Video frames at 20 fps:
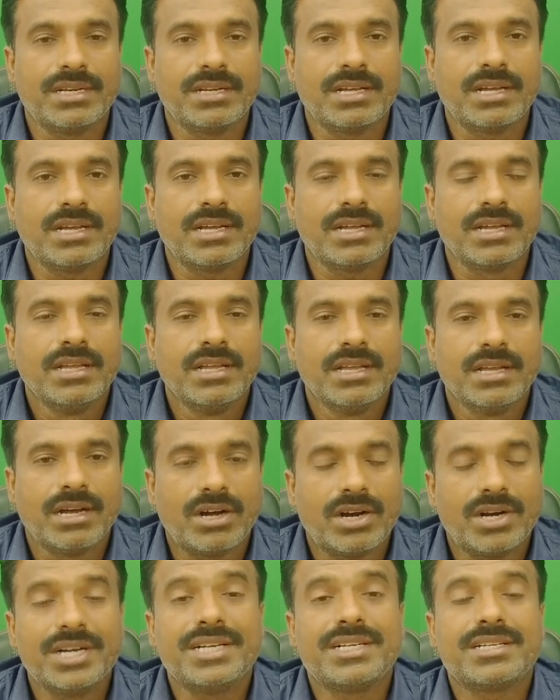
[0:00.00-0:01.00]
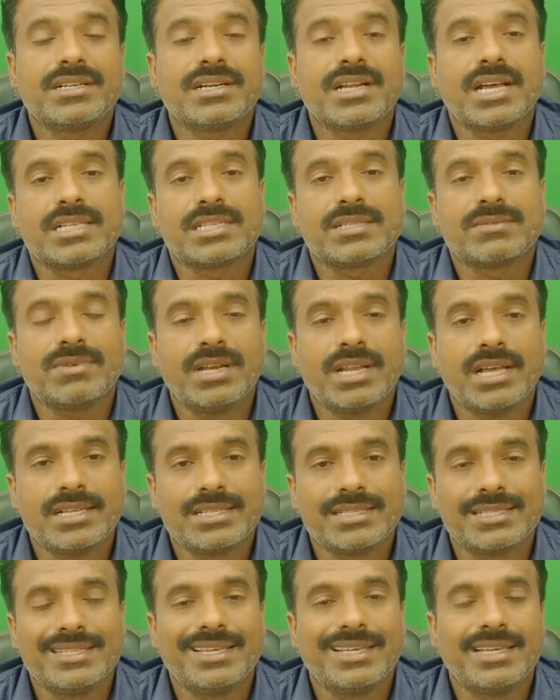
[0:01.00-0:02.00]
auditor as well as the
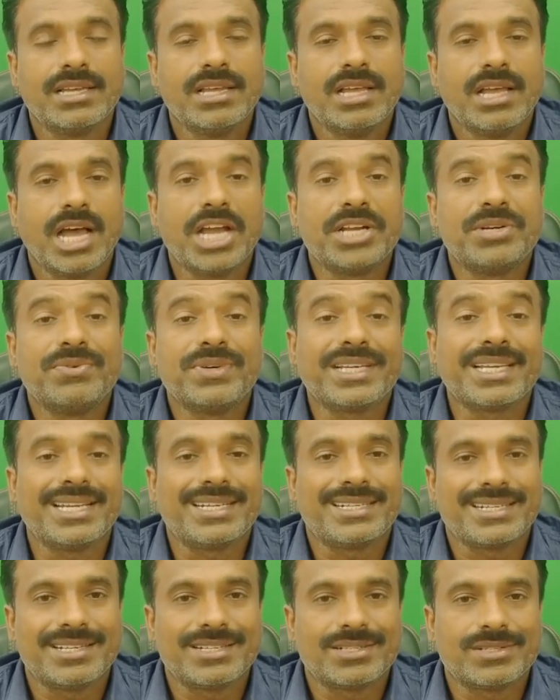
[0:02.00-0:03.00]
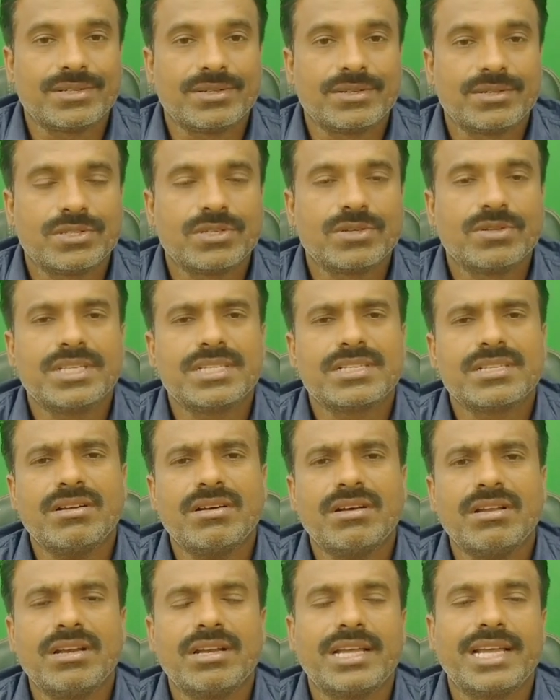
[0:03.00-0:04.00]
advocate also. So these are all
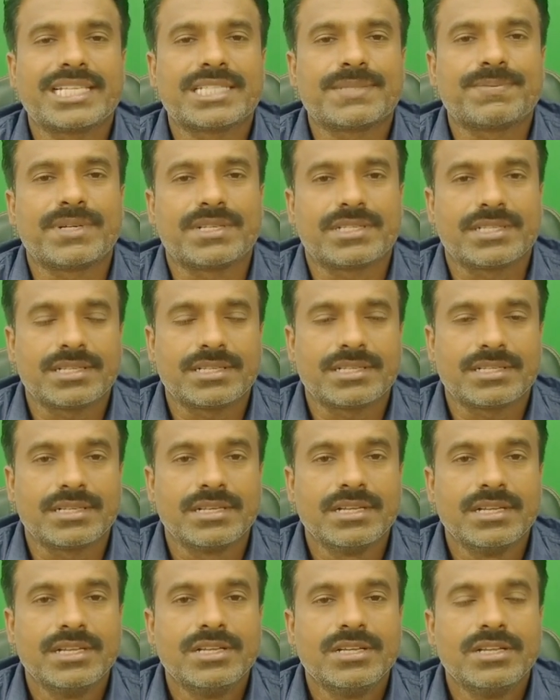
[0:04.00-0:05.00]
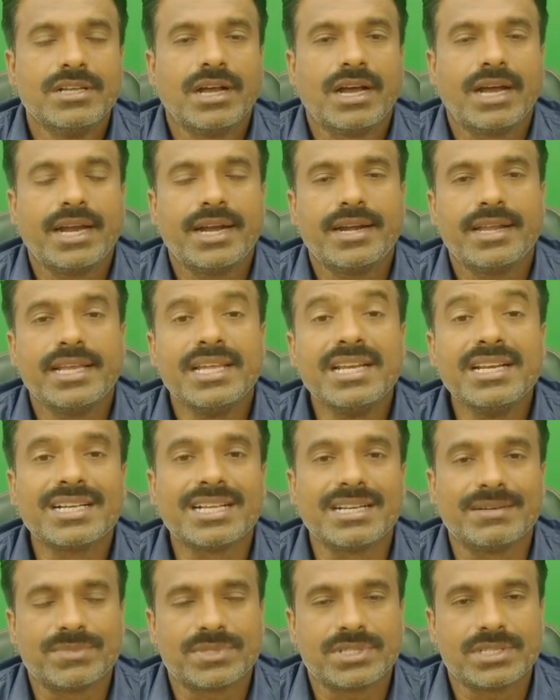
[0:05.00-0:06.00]
expenses. And incomes,
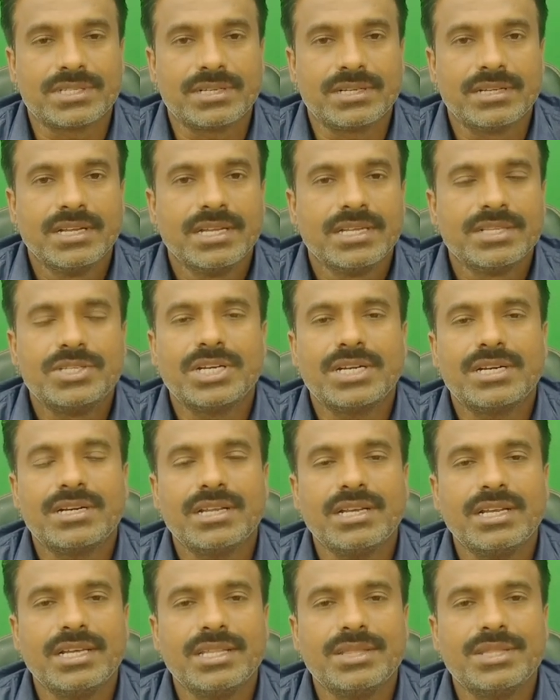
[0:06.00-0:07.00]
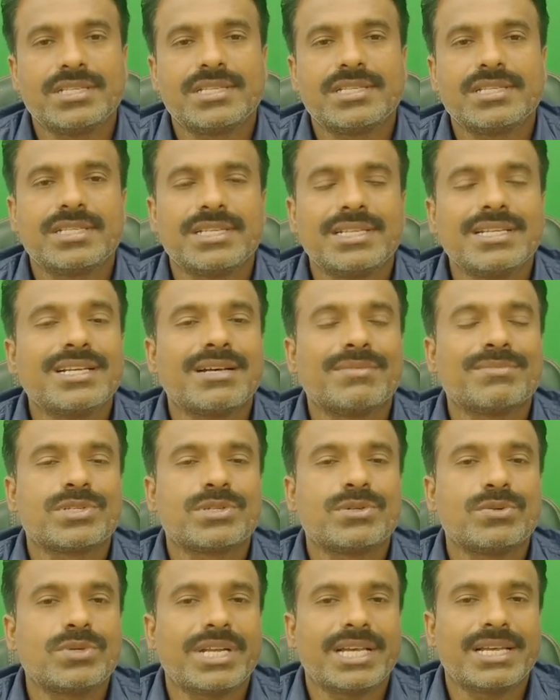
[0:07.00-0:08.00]
generally this is incomes two
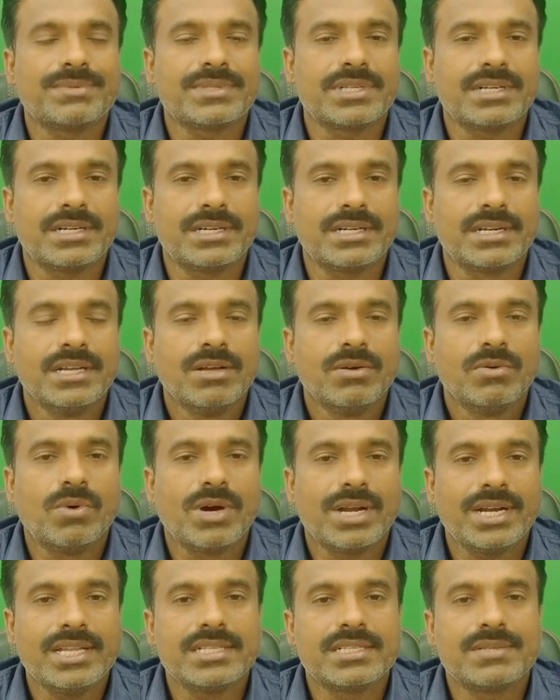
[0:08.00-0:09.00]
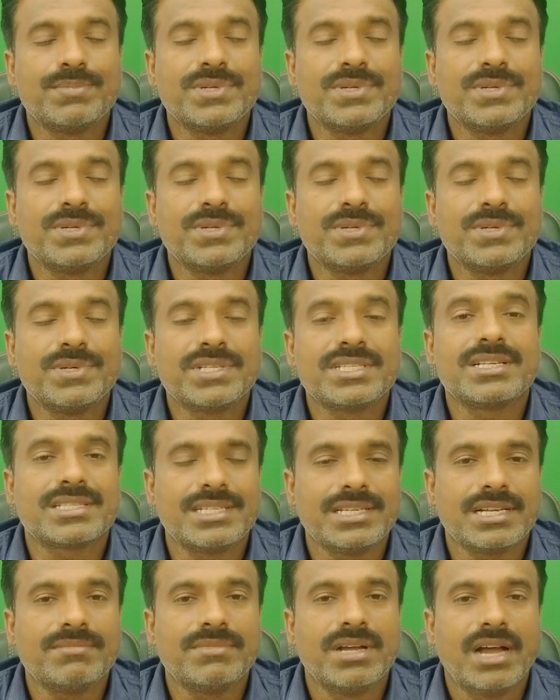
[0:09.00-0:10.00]
types, and one is business income and
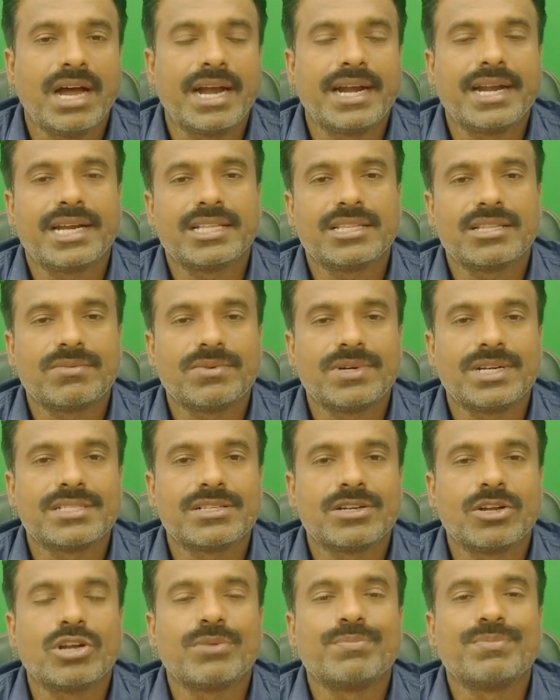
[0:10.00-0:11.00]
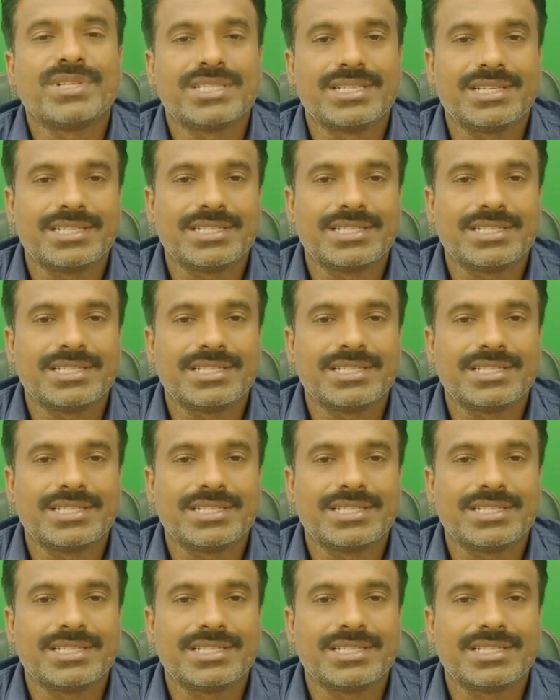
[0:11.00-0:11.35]
another one is non-business income.